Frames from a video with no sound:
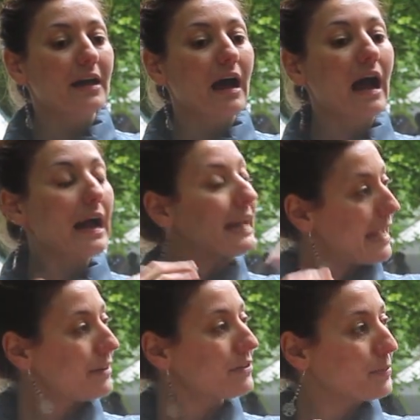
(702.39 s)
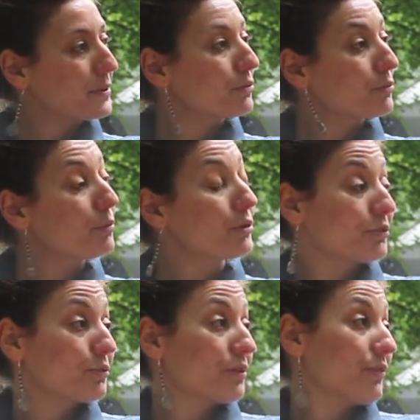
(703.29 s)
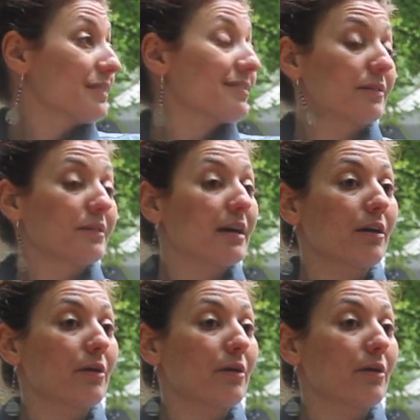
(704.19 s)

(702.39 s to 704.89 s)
high end, because we want to do events in